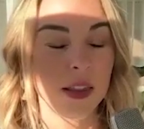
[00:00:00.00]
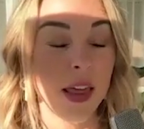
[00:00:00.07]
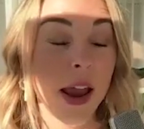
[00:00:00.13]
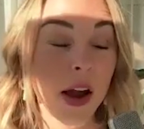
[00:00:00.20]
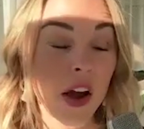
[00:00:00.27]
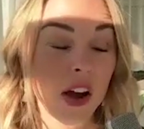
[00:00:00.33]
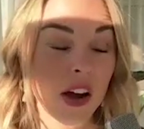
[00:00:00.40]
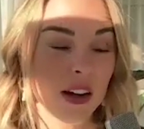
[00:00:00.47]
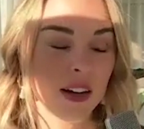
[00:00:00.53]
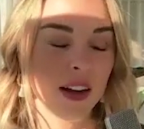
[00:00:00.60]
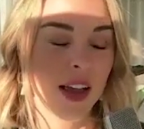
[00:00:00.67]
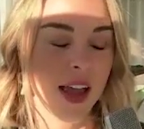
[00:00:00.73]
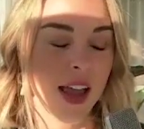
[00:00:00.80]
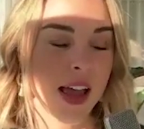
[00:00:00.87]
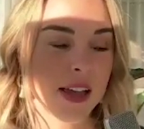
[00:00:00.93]

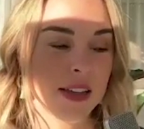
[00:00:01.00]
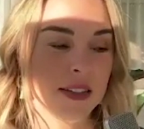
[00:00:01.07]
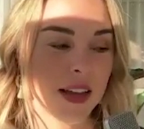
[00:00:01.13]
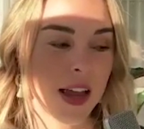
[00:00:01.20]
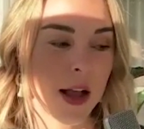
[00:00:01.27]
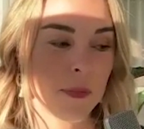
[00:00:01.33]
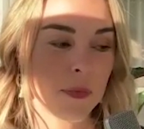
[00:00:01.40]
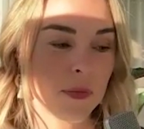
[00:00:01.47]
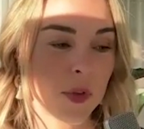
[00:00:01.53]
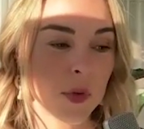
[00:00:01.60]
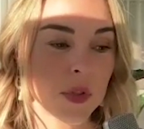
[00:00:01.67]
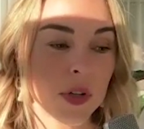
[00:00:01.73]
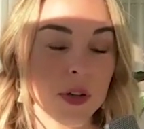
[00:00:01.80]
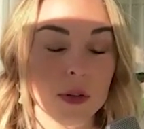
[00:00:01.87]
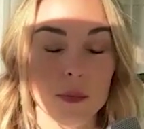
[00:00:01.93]
there and um,
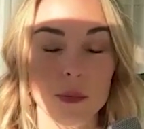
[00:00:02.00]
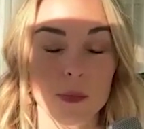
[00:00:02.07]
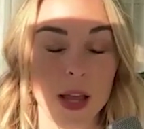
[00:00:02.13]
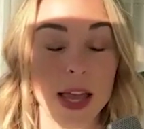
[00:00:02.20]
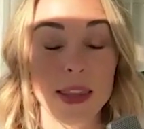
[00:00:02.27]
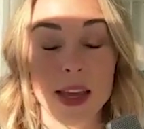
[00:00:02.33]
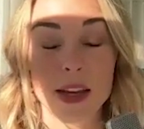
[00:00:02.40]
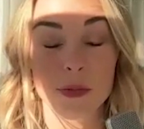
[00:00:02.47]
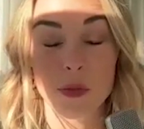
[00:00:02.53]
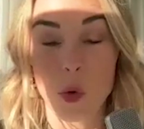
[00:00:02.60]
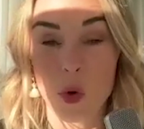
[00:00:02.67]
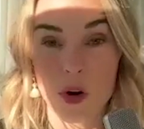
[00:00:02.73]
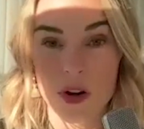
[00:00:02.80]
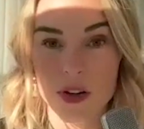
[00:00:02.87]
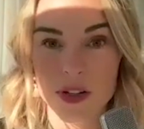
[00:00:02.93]
those are and then of
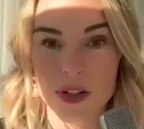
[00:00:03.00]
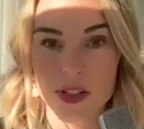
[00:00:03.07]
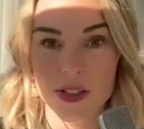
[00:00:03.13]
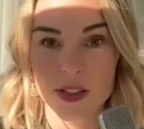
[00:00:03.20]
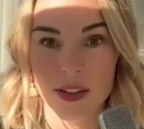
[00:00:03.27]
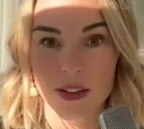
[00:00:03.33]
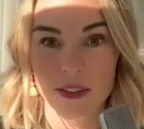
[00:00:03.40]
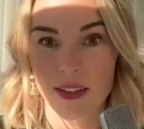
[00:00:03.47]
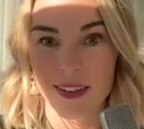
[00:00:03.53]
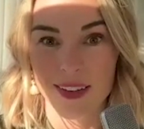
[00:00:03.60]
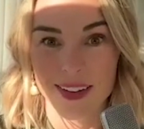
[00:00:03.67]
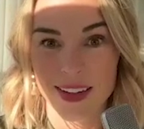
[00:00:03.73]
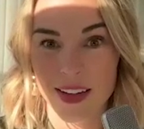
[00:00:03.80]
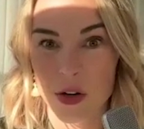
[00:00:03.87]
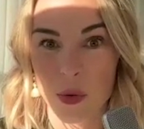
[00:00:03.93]
course
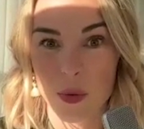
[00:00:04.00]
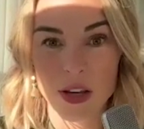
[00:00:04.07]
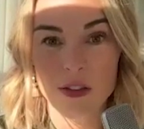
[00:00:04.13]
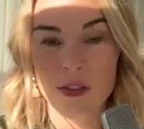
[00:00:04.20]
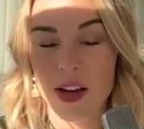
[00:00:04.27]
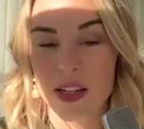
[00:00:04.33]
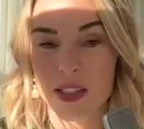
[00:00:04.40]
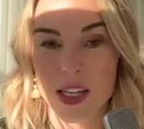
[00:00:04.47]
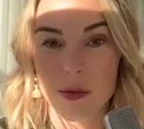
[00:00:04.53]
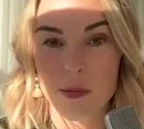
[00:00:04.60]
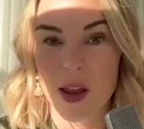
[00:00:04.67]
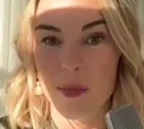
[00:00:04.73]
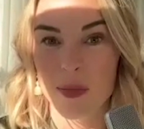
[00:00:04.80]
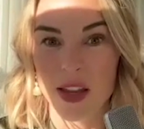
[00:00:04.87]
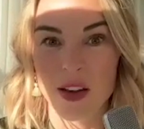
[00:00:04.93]
you know investing
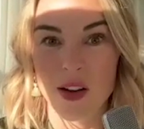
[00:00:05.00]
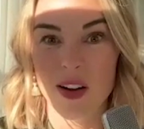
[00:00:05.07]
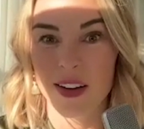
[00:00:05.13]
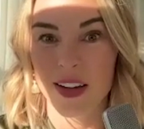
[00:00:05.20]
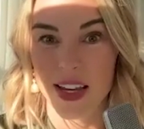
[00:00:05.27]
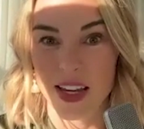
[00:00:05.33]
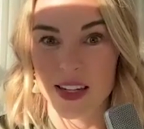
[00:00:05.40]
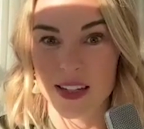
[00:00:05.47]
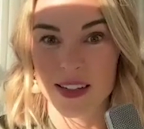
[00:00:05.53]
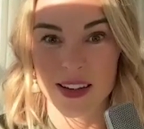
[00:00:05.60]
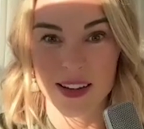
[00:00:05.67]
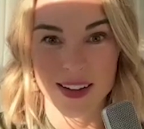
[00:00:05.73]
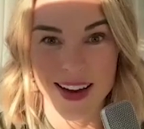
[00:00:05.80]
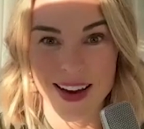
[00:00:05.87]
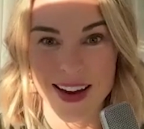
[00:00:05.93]
maybe
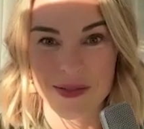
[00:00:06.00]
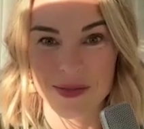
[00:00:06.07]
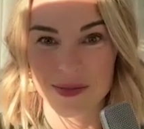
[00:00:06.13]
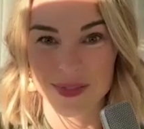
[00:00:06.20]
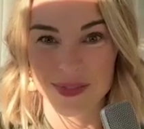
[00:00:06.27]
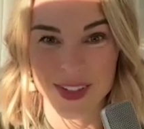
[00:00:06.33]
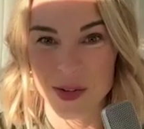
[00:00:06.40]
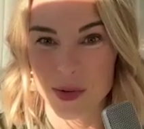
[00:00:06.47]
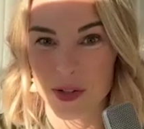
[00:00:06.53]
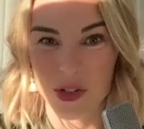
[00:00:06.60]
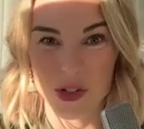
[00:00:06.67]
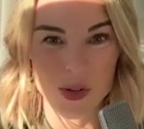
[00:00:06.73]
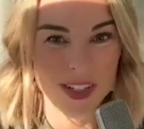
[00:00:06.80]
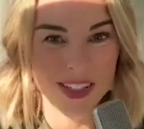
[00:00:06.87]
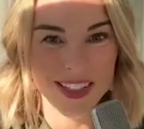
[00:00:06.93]
in um you know a
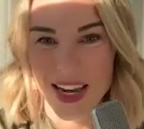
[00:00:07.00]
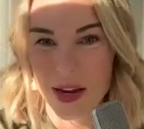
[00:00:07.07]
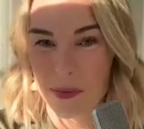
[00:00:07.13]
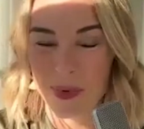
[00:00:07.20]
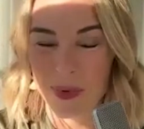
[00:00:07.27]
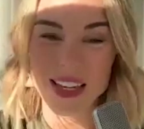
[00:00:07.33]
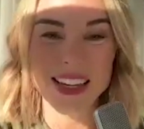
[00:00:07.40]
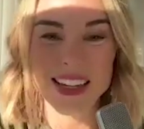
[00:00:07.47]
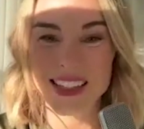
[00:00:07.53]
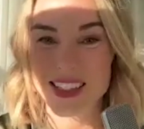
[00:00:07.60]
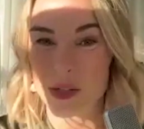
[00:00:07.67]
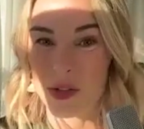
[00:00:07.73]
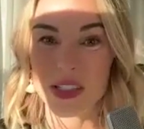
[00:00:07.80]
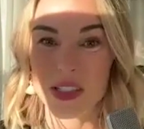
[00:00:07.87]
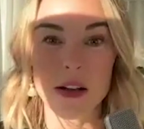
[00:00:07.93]
a day
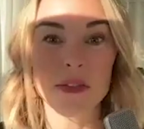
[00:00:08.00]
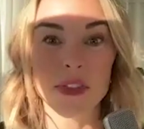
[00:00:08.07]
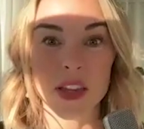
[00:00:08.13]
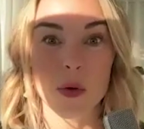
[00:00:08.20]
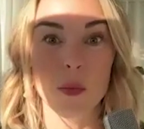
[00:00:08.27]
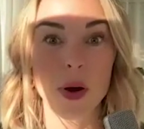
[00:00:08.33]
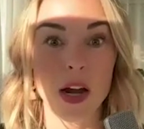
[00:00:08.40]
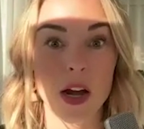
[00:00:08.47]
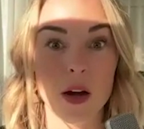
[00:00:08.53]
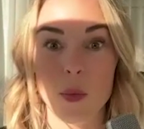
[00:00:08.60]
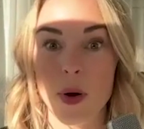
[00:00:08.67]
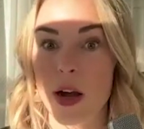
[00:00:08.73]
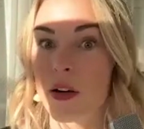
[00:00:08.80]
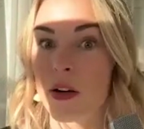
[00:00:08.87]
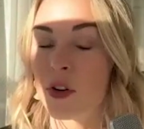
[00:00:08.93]
piece or something where
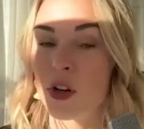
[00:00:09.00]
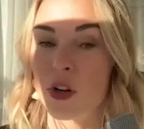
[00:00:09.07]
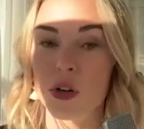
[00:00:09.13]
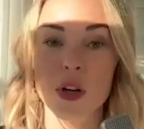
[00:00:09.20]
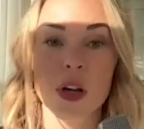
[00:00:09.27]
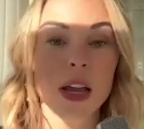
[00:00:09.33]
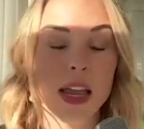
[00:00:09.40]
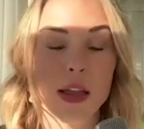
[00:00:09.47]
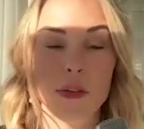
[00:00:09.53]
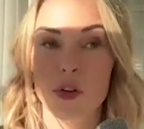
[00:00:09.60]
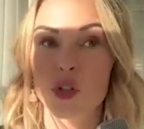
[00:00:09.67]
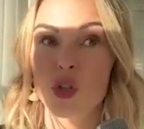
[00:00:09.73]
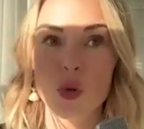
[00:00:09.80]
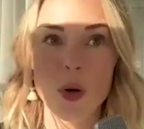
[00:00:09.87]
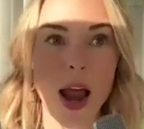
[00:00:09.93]
wherever you're if
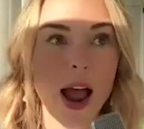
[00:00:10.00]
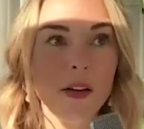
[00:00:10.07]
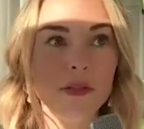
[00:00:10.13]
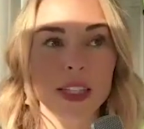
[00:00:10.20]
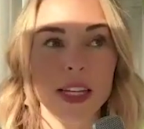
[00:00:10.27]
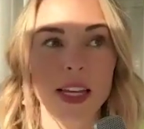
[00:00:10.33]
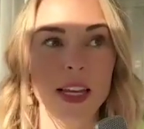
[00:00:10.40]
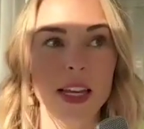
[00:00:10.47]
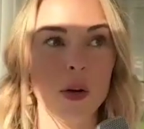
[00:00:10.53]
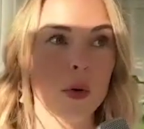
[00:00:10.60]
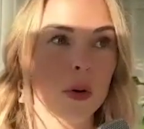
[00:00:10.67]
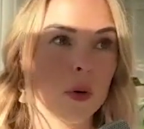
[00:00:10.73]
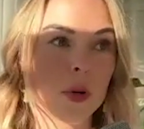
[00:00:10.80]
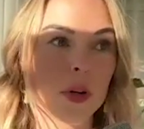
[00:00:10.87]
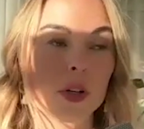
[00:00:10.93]
you're traveling
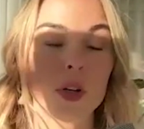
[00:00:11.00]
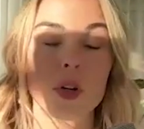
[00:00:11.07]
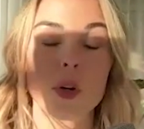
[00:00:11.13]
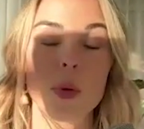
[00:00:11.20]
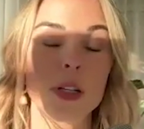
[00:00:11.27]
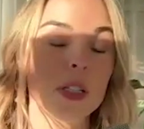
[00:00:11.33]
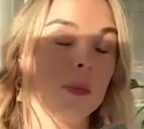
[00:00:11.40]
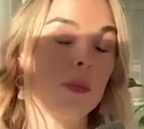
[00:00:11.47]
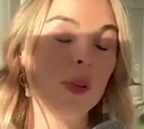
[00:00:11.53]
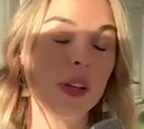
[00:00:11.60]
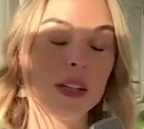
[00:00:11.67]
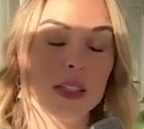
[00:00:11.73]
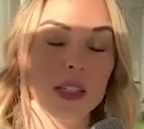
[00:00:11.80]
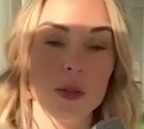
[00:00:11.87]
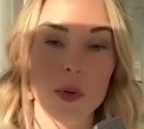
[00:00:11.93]
or where you're going to
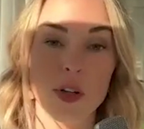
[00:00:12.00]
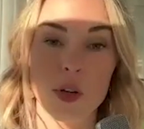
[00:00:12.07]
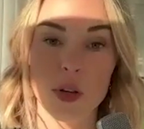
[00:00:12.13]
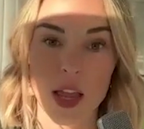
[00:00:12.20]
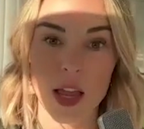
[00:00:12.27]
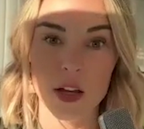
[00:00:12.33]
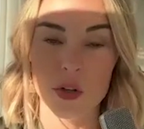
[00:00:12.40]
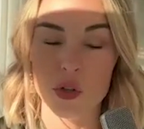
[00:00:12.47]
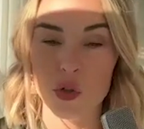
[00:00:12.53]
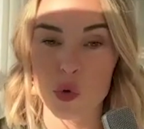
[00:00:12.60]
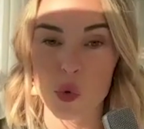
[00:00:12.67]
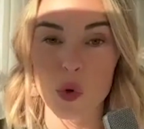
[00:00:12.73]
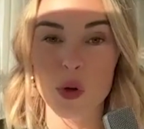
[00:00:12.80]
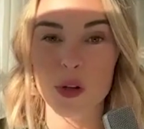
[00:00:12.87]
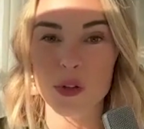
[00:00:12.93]
places where you can't
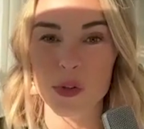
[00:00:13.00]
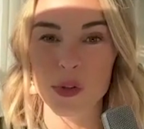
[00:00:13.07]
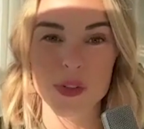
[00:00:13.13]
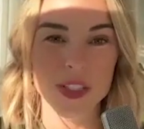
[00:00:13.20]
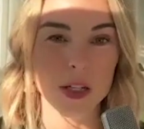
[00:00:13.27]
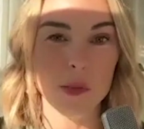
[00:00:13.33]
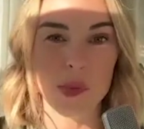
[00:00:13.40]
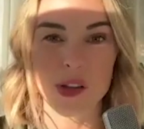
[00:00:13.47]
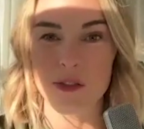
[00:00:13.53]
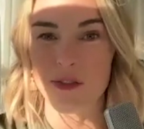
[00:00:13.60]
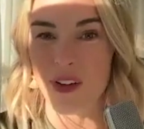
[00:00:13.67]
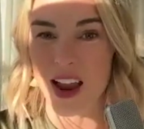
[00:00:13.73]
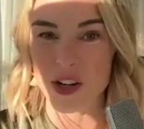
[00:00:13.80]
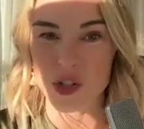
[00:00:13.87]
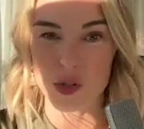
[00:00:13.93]
control you'll still be
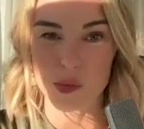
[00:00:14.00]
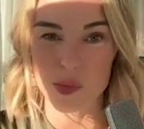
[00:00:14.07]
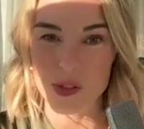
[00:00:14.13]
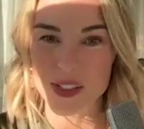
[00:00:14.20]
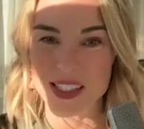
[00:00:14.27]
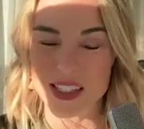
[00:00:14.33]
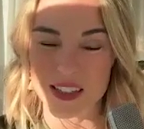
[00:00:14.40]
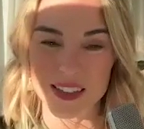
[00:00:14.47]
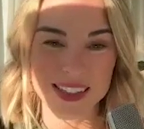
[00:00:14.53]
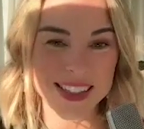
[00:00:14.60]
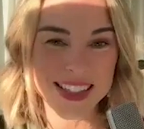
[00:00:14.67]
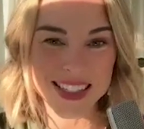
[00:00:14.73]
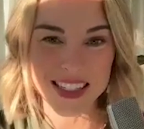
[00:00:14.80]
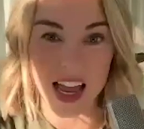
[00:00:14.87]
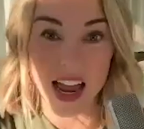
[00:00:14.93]
fashionable still
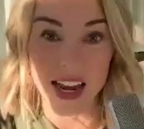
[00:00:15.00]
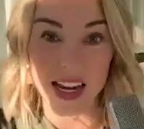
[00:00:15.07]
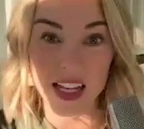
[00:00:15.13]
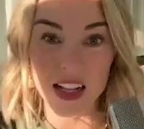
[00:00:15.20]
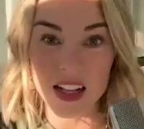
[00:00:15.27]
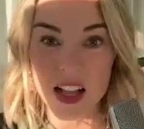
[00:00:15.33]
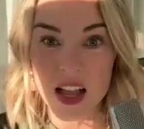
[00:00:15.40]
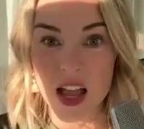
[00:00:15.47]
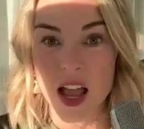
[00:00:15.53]
in style